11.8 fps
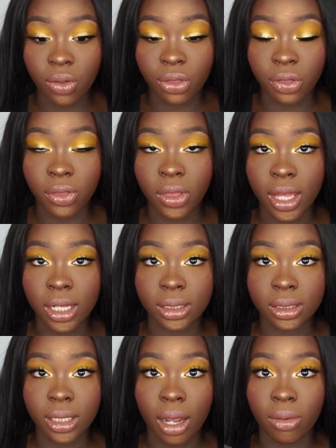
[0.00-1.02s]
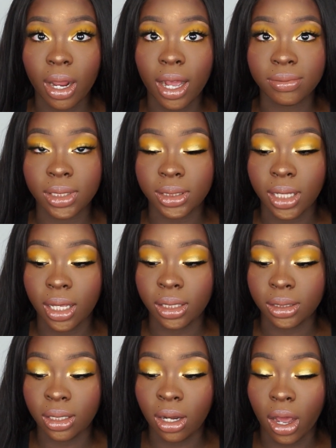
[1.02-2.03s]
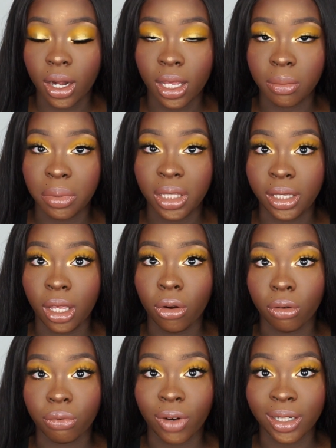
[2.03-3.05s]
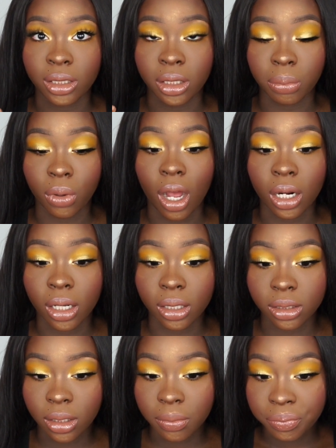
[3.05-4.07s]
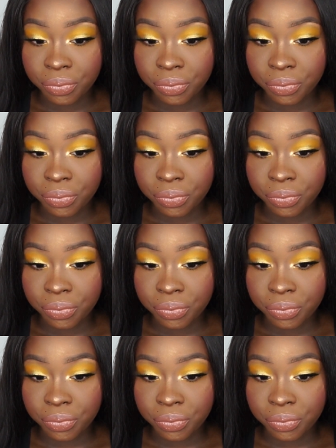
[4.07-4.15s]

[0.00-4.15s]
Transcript: this, I would have to say, is not a beginner friendly product.